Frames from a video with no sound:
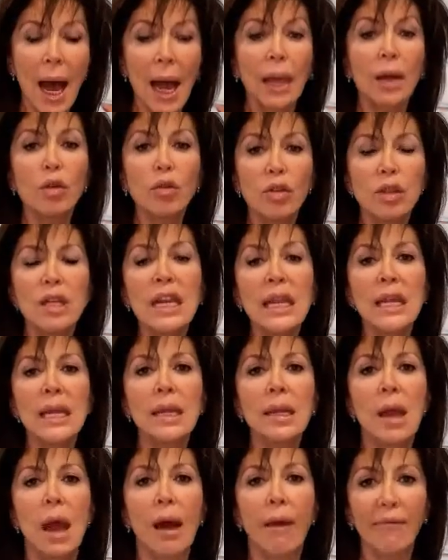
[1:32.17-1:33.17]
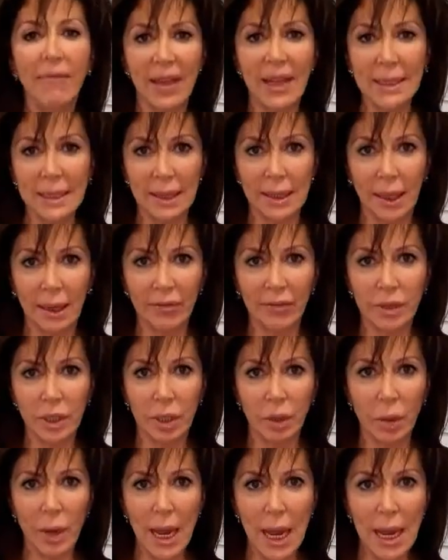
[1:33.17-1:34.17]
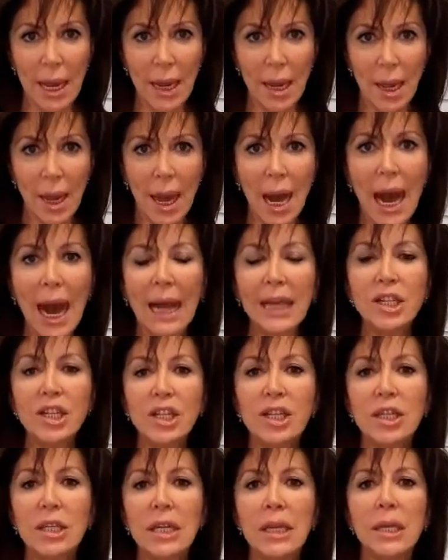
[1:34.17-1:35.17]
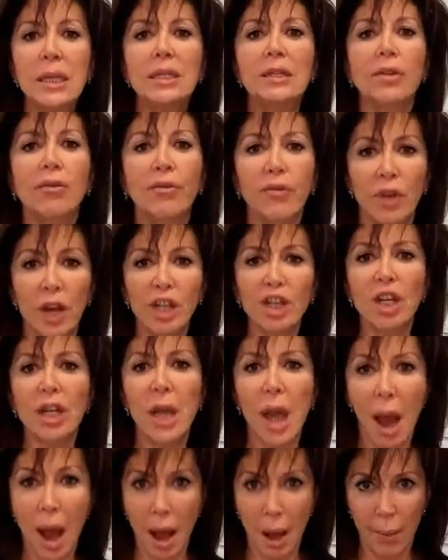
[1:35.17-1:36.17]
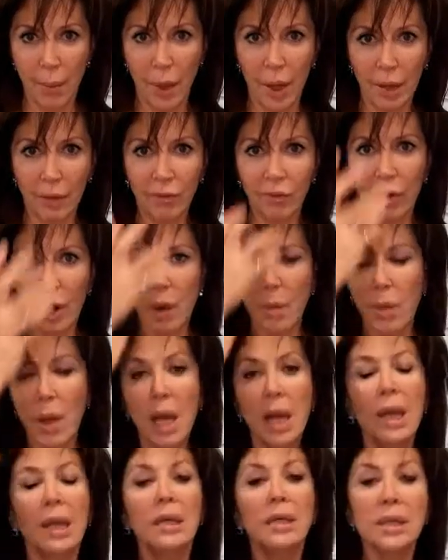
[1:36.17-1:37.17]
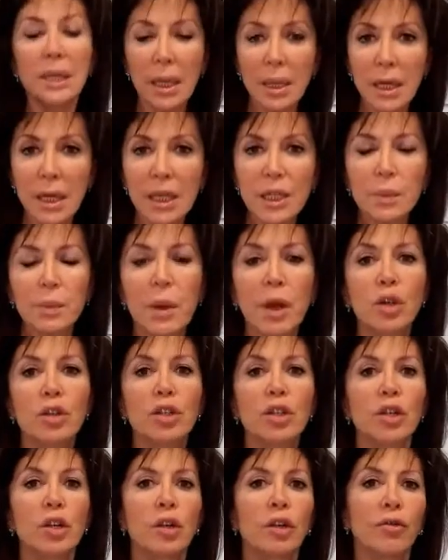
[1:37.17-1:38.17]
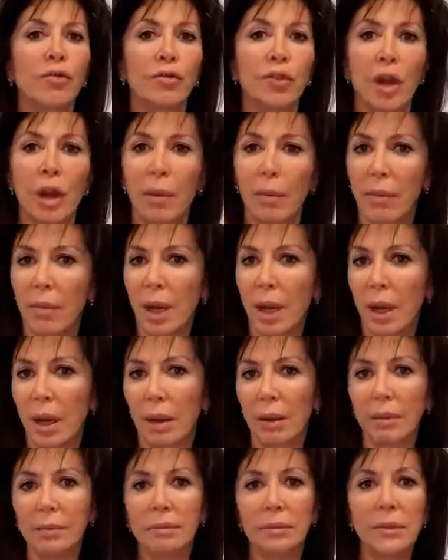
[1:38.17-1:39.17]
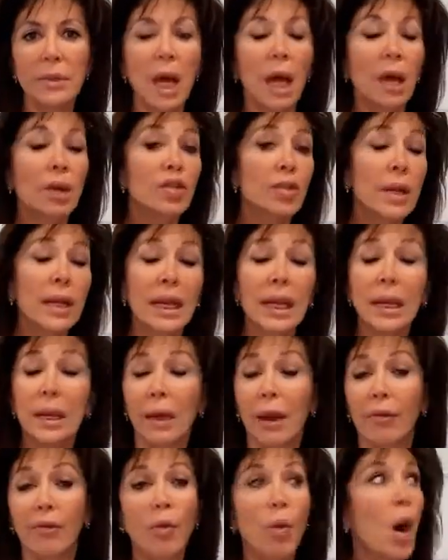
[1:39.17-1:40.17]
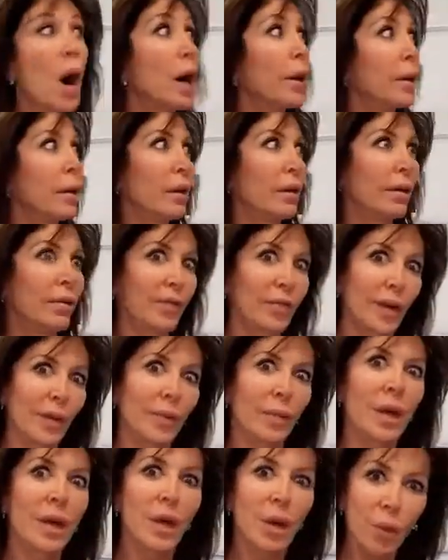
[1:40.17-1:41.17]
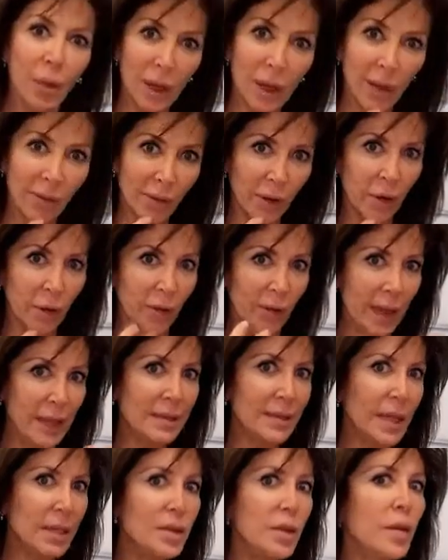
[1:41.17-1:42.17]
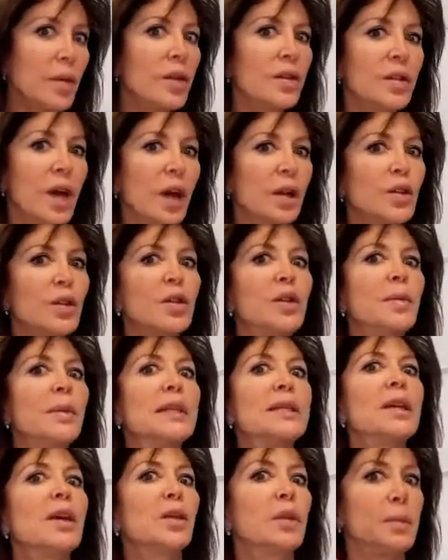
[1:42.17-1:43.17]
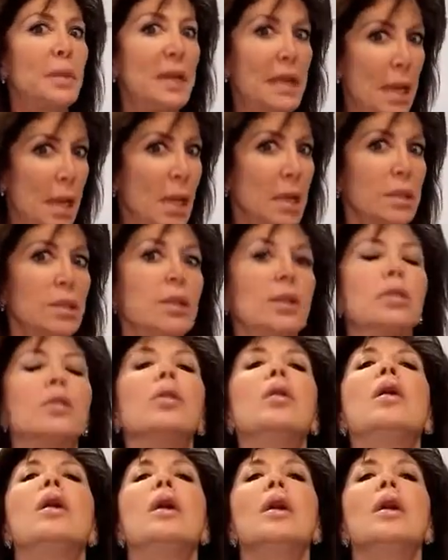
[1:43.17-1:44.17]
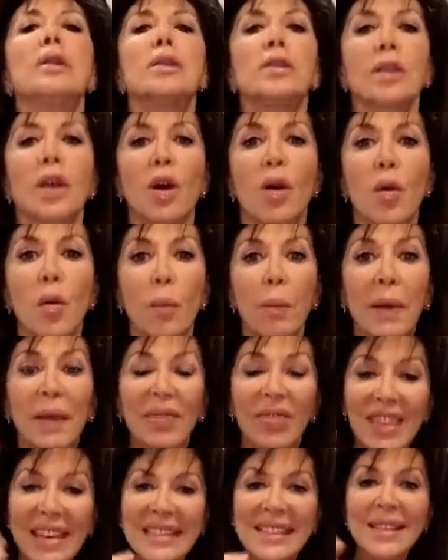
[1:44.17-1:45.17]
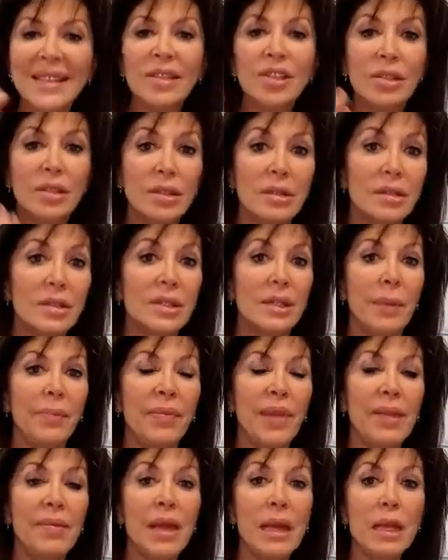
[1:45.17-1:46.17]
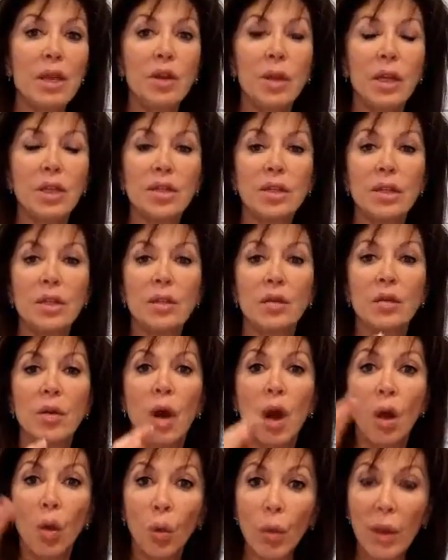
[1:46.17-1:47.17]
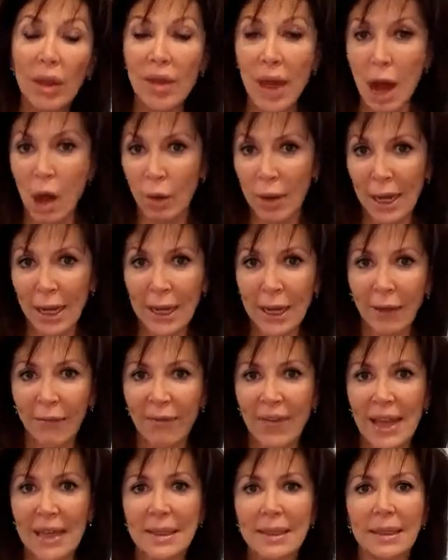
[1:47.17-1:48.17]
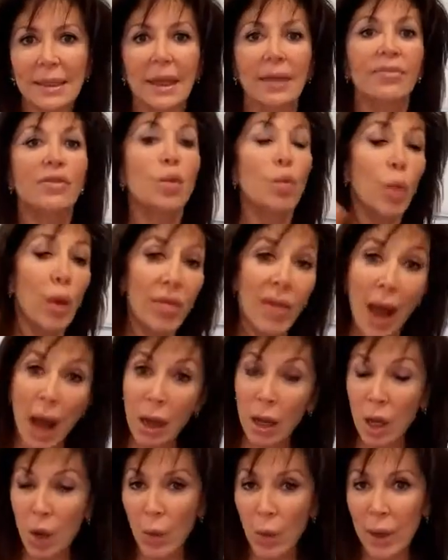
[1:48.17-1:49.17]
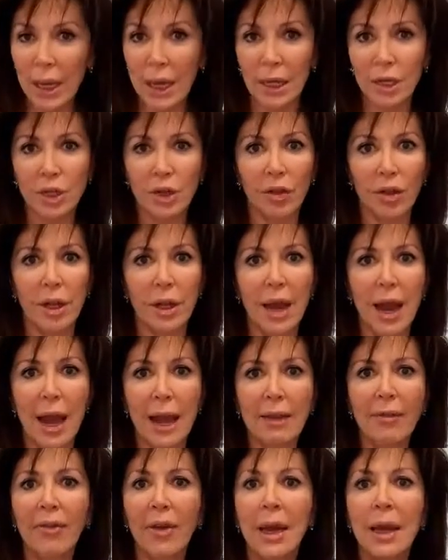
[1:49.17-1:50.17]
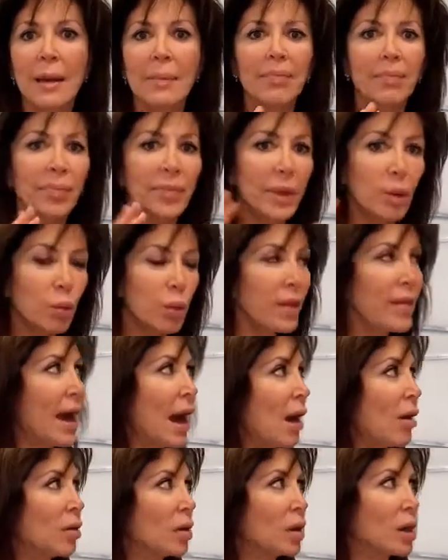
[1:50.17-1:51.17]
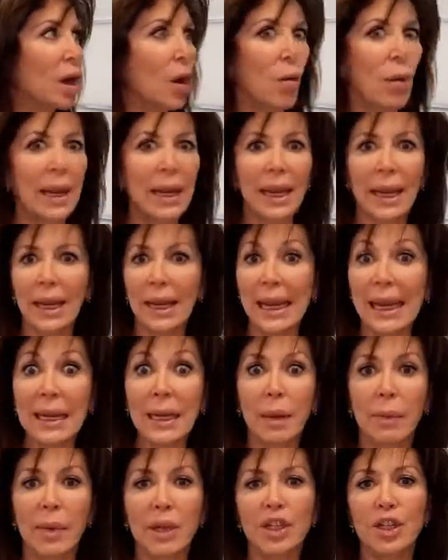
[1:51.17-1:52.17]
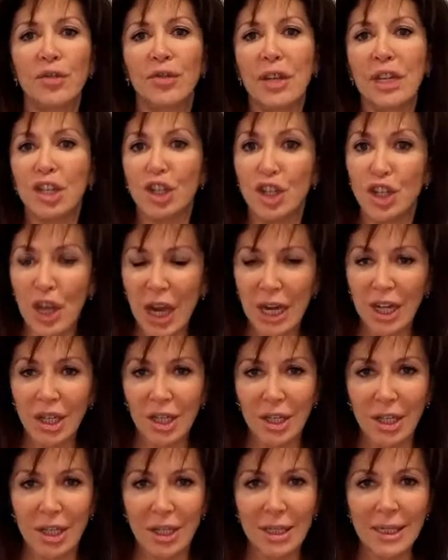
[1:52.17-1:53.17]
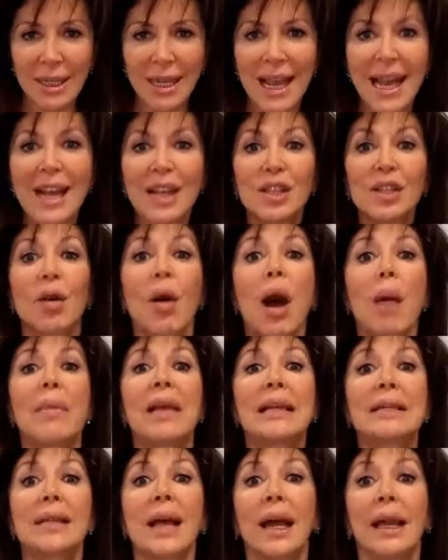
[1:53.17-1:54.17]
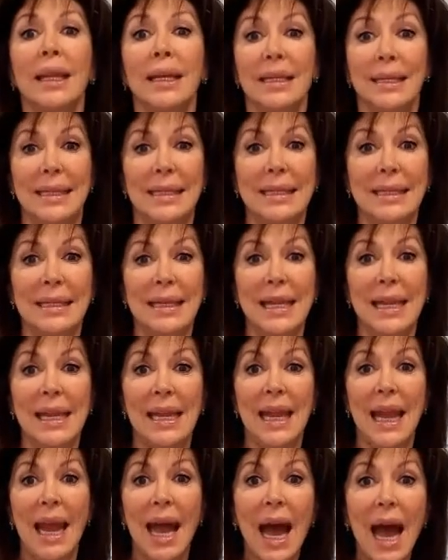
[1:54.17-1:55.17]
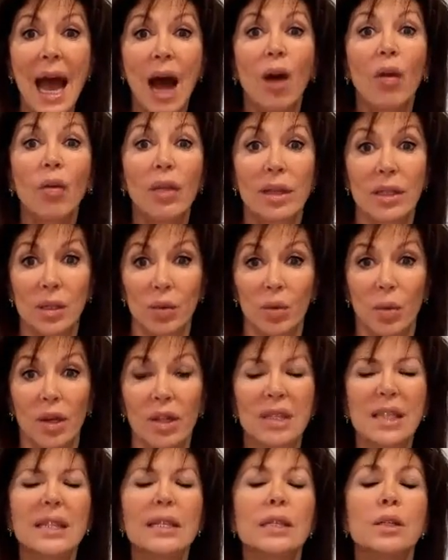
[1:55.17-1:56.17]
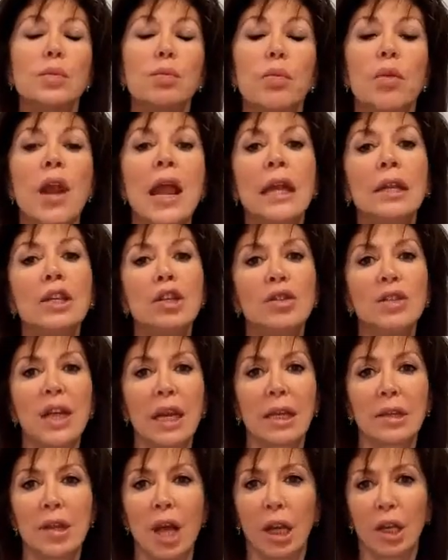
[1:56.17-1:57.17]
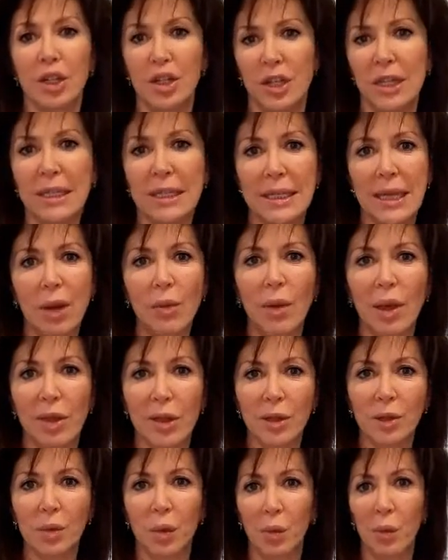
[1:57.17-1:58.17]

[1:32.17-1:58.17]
I don't need a facelift, okay? I just need to freshen up from sun exposure, from not drinking enough water, from whatever things I do that Dr. Newman tells me not to. So, but this is something that you can do without getting a facelift, without going under the knife, without going and getting a bunch of injections. So I'm excited to see how this works. This is brand new technology. Stay with us.